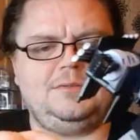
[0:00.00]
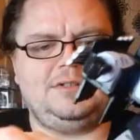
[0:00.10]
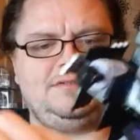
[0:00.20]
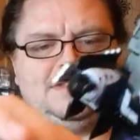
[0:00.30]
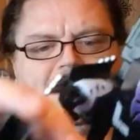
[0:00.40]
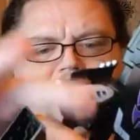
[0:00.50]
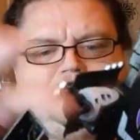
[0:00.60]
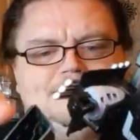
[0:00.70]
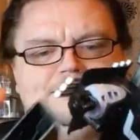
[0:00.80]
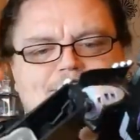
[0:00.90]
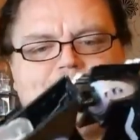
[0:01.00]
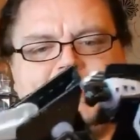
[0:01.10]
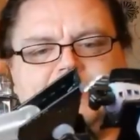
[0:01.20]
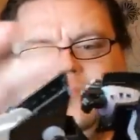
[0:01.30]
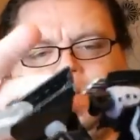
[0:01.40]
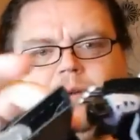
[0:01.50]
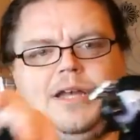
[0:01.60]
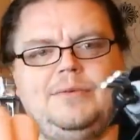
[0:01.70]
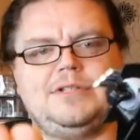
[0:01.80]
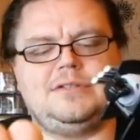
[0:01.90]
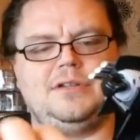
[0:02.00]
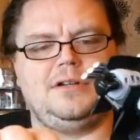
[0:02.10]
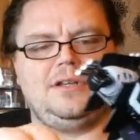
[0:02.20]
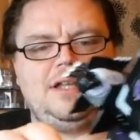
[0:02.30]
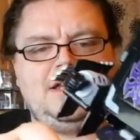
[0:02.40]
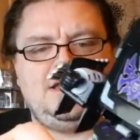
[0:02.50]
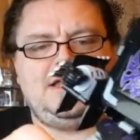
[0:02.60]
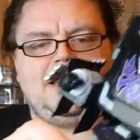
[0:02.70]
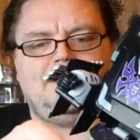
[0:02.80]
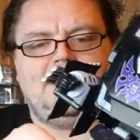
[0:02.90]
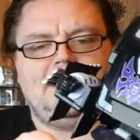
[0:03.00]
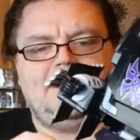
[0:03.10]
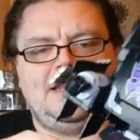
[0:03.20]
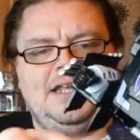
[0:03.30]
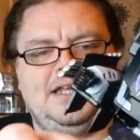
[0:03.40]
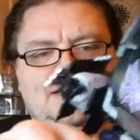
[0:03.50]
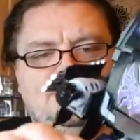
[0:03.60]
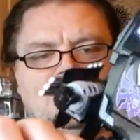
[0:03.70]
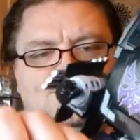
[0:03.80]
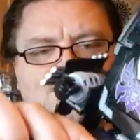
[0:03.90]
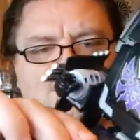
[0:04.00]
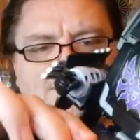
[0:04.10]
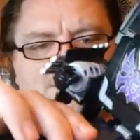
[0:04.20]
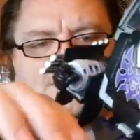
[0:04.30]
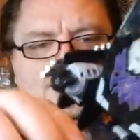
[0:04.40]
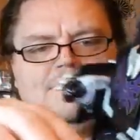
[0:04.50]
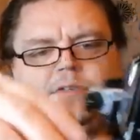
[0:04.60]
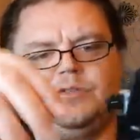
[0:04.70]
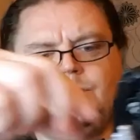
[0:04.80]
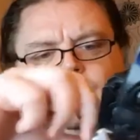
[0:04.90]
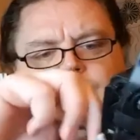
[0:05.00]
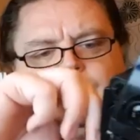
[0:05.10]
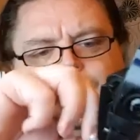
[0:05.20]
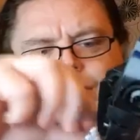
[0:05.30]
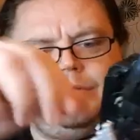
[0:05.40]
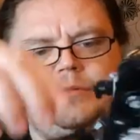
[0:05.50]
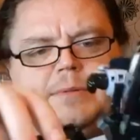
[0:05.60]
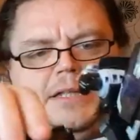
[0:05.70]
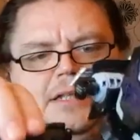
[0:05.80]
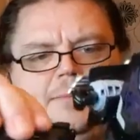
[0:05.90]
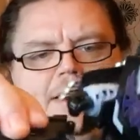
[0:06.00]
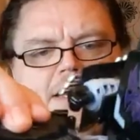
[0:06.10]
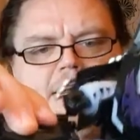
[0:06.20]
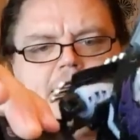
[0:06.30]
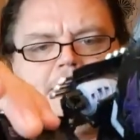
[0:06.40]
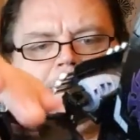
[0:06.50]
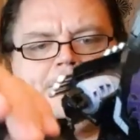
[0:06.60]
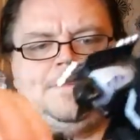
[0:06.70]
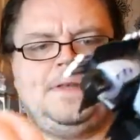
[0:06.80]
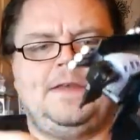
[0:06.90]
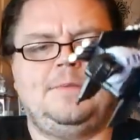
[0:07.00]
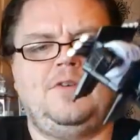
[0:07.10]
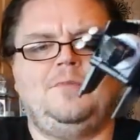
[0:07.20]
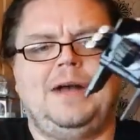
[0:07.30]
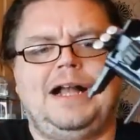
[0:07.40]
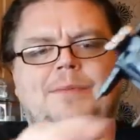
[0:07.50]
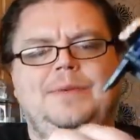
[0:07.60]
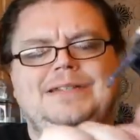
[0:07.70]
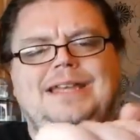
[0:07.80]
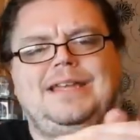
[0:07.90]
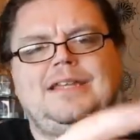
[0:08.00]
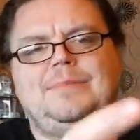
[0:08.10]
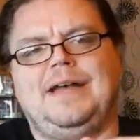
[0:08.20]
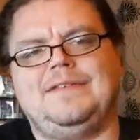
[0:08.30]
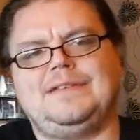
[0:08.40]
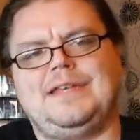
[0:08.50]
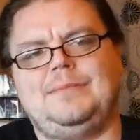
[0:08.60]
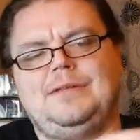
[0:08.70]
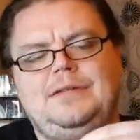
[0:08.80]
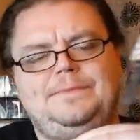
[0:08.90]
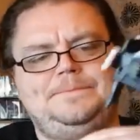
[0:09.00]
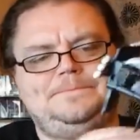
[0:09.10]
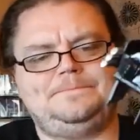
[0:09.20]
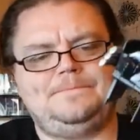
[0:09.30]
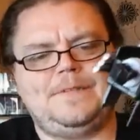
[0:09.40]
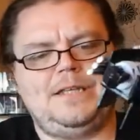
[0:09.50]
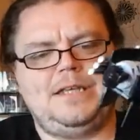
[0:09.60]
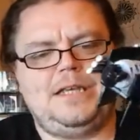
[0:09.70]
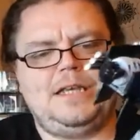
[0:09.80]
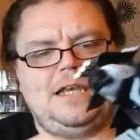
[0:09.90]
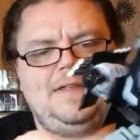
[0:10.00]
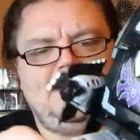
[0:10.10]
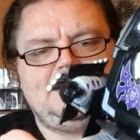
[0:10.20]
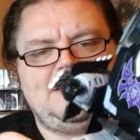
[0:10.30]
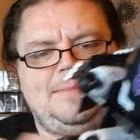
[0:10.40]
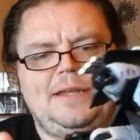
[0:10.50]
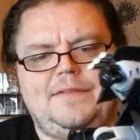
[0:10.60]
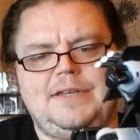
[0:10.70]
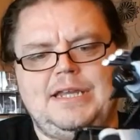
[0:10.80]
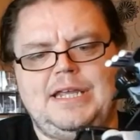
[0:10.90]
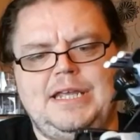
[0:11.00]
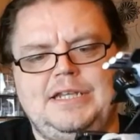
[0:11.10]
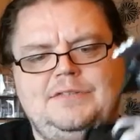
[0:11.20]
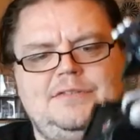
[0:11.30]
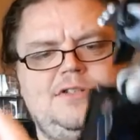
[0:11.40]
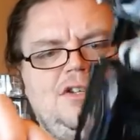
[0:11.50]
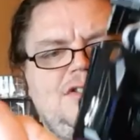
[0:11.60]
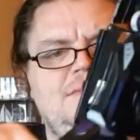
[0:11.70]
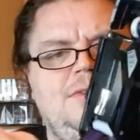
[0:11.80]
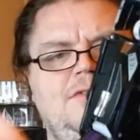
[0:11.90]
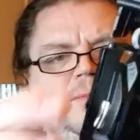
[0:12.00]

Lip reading: Oh, his legs bend the wrong way, which is no good. Can bend at the knee. You can move forward if you just move his pants up a little bit. And they move back, but he's hindered by this kibble. And then, like I say, bend at the knee, and his toes can move